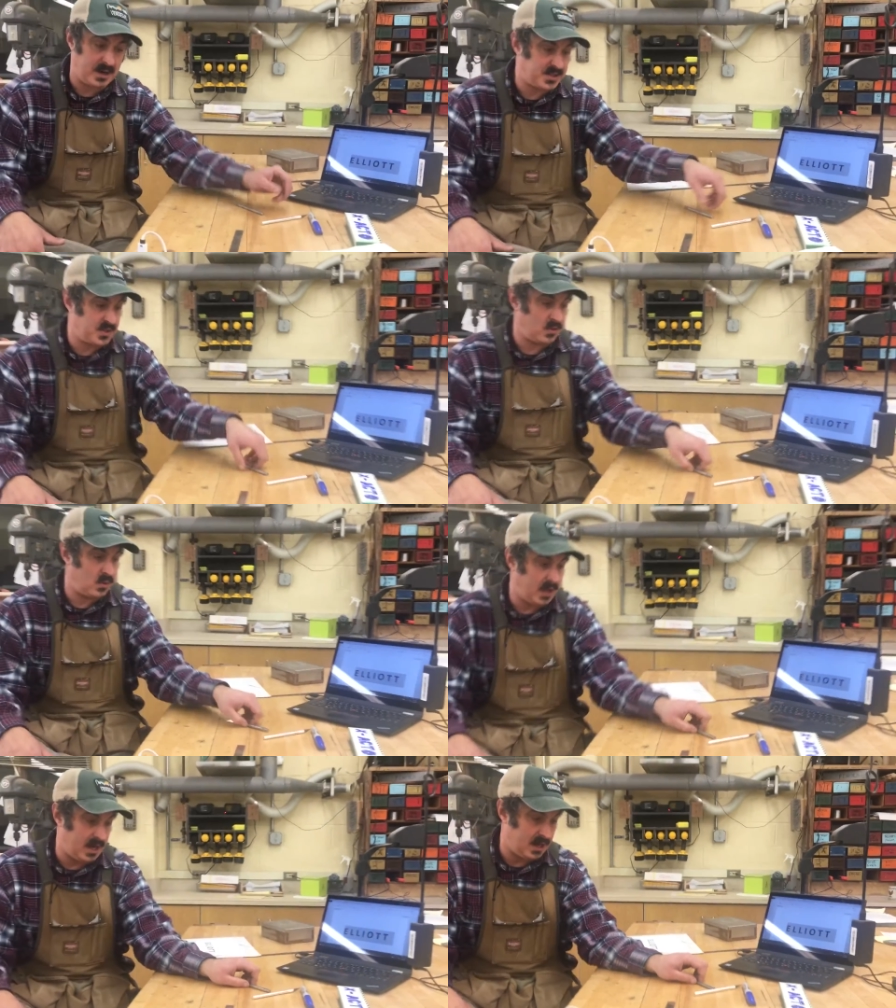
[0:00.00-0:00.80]

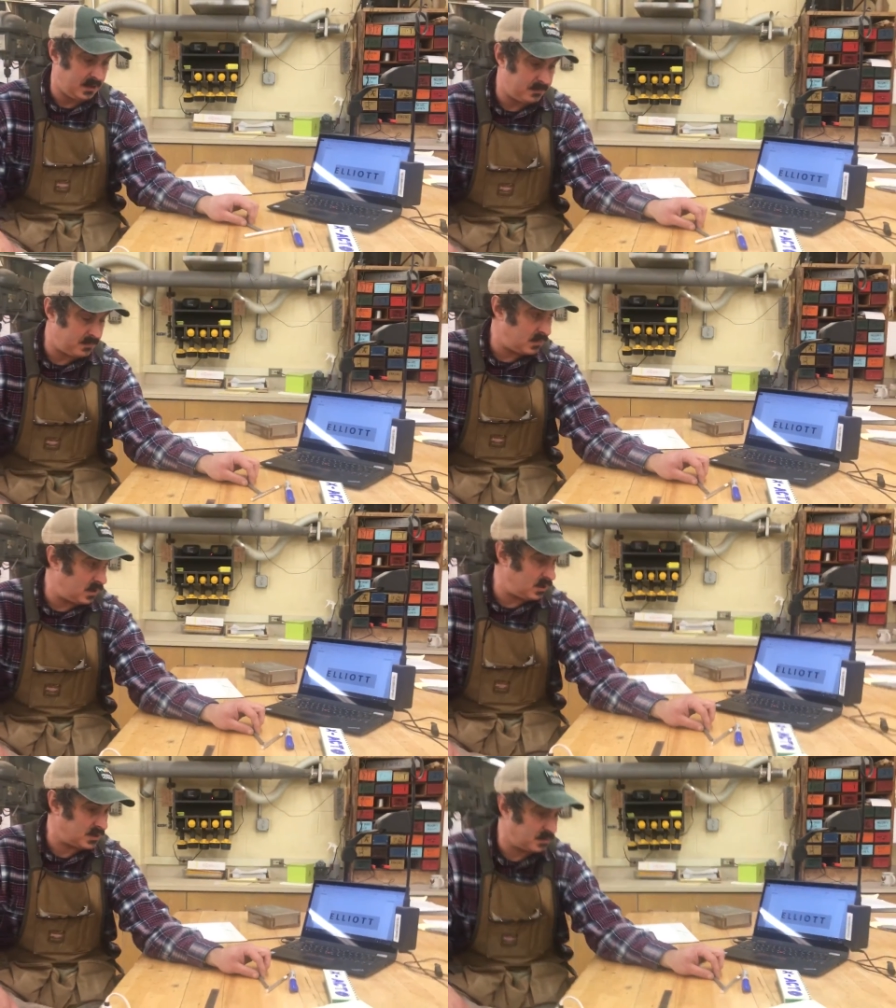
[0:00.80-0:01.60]
into a,
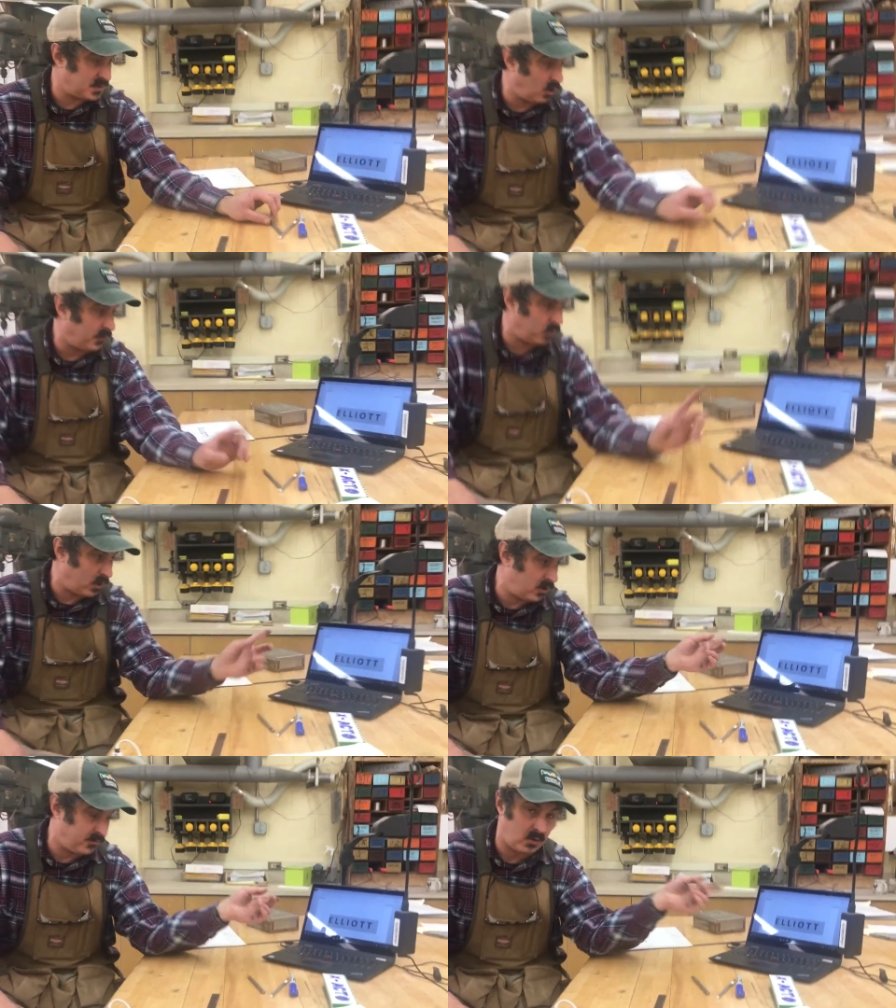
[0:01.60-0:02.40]
a, some
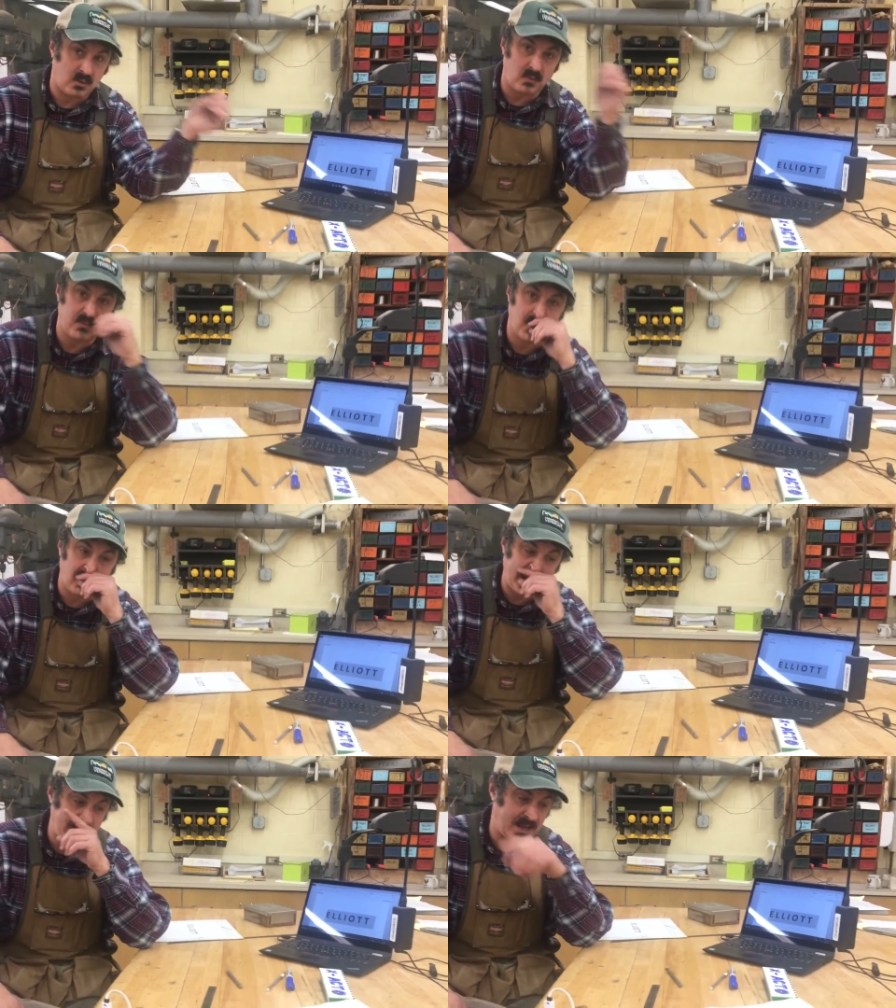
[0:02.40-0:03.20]
software for, for
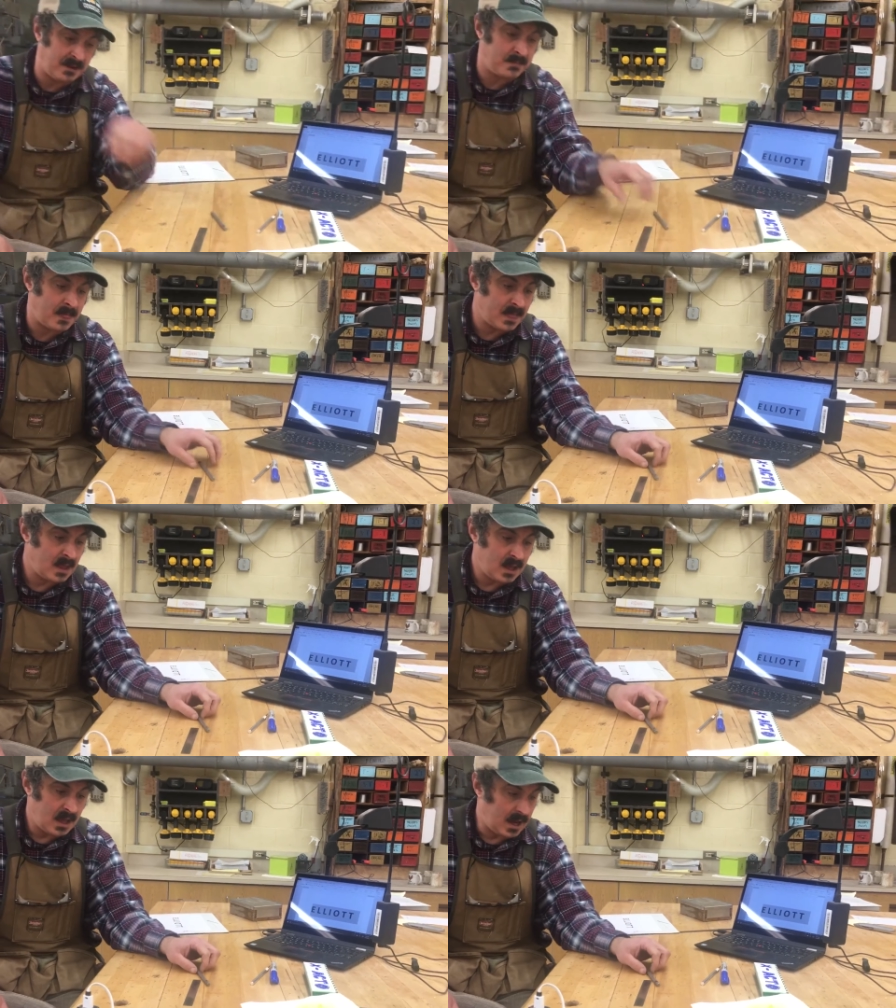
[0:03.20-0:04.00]
writing in,
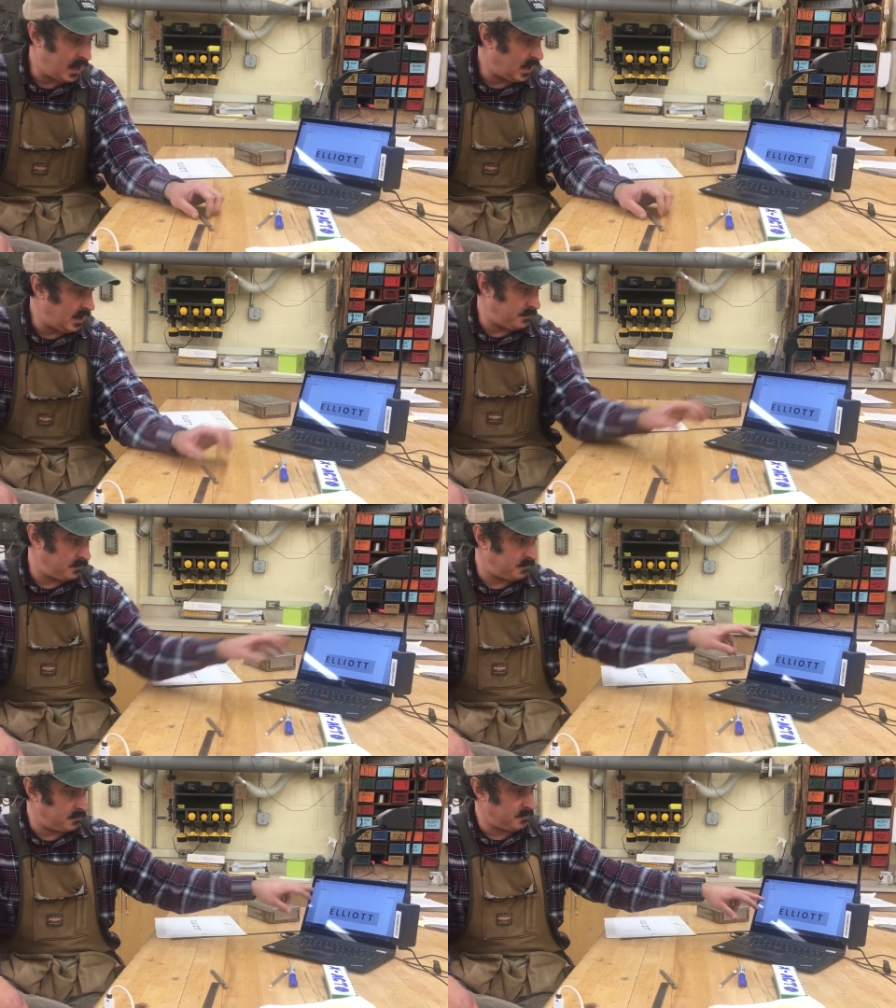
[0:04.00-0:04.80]
and I
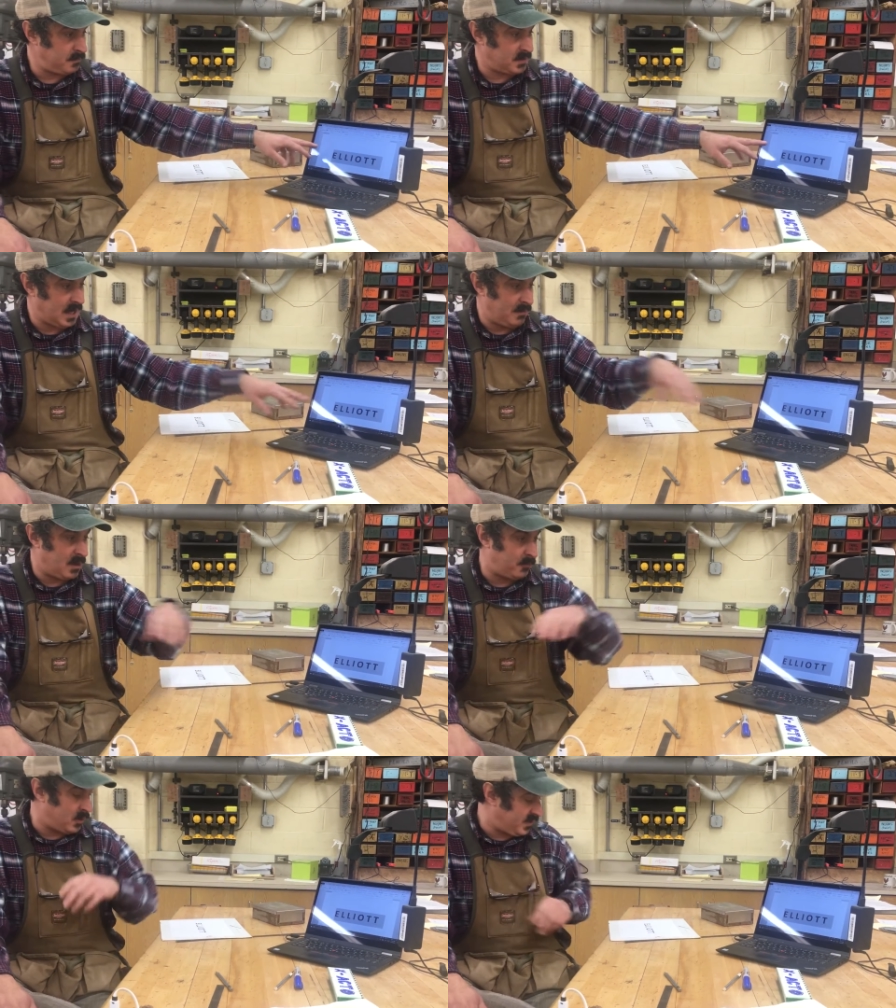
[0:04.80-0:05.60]
came
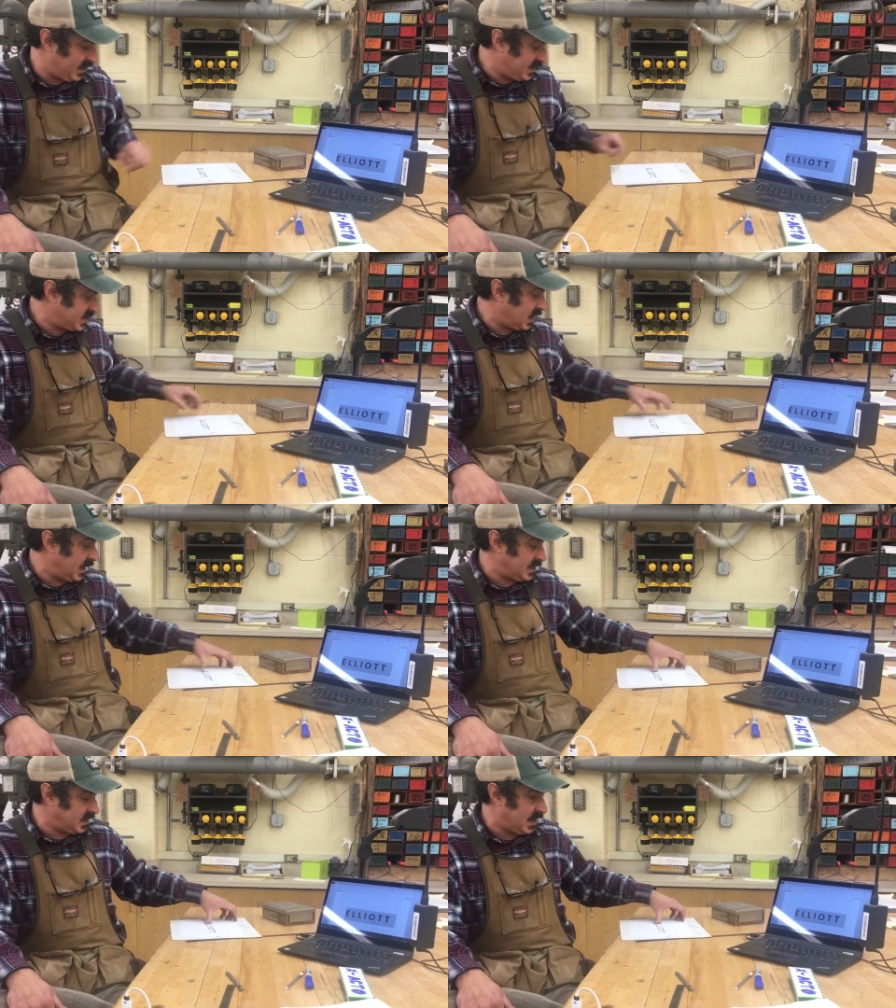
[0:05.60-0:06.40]
up with a
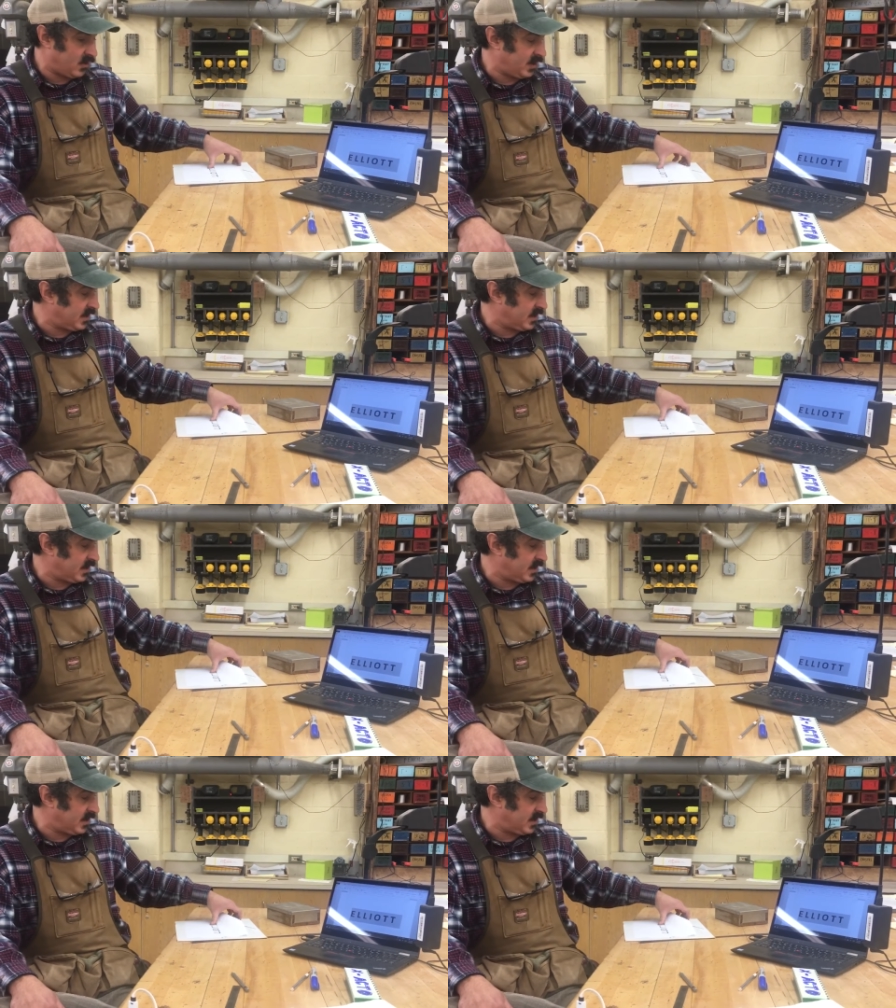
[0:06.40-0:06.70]
size lettering